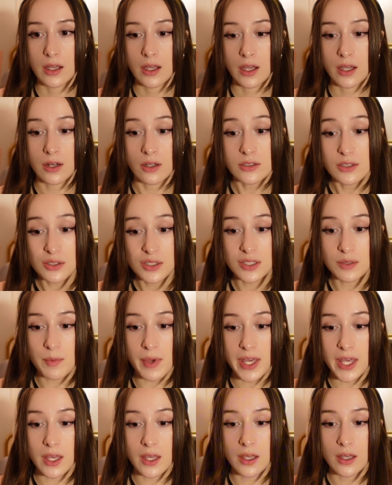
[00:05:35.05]
And also just
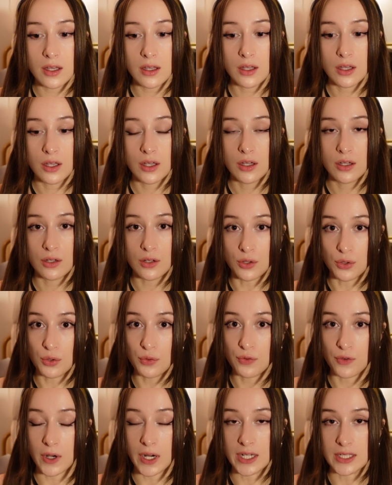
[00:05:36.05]
making new
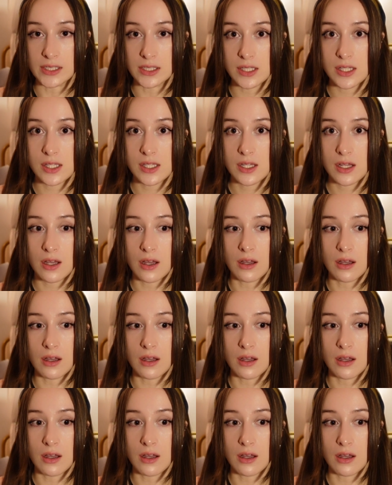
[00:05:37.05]
friends.